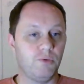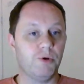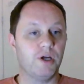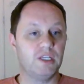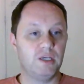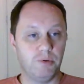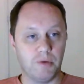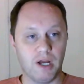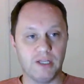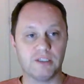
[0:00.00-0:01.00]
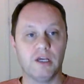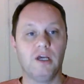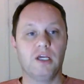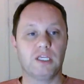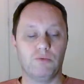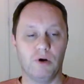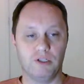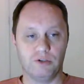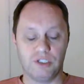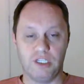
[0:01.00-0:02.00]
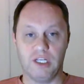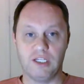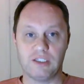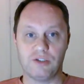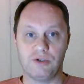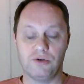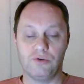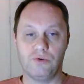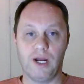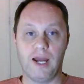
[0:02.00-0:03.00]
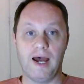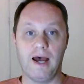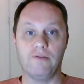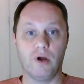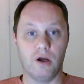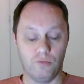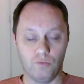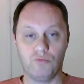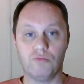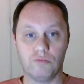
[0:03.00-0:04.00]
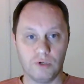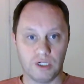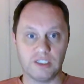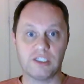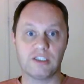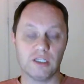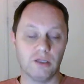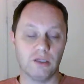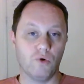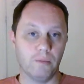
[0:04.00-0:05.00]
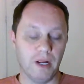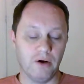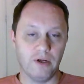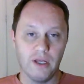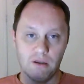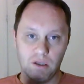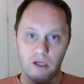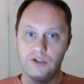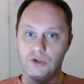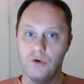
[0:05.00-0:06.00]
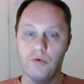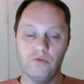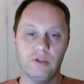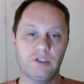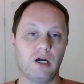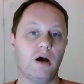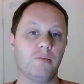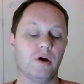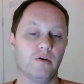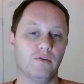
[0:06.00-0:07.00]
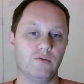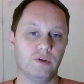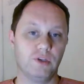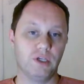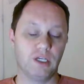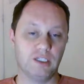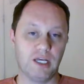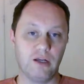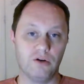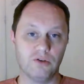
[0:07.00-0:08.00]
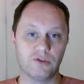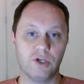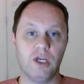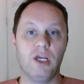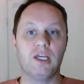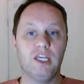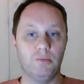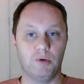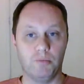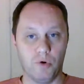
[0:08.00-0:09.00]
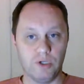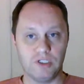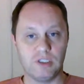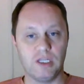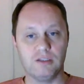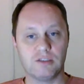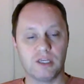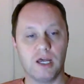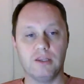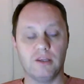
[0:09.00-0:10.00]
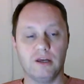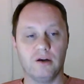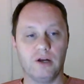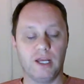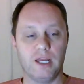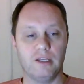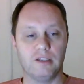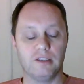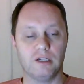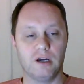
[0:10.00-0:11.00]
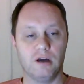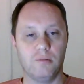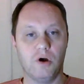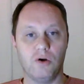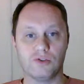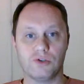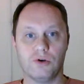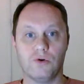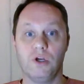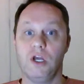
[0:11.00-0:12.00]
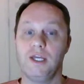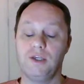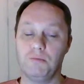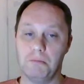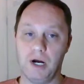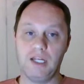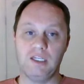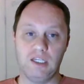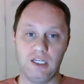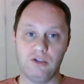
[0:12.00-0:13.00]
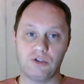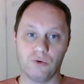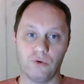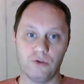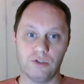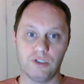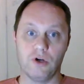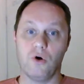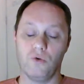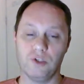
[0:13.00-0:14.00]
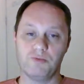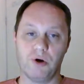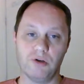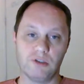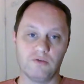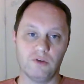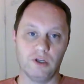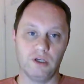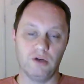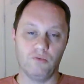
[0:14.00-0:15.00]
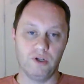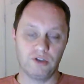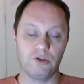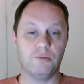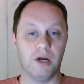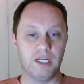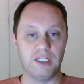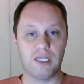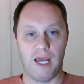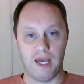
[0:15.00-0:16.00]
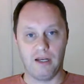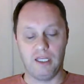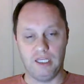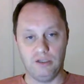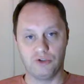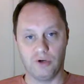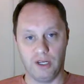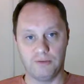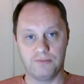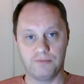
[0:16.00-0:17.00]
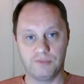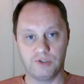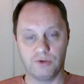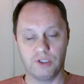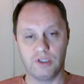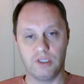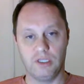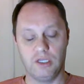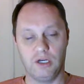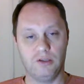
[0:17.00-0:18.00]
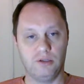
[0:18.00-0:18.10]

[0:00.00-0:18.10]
But keep in mind, you want your seedlings to have a consistently warm area, a dome over the top of the containers, keep it moist inside there, and also you might need towards the coldest parts of the winter, you might need to add a heat tray so that the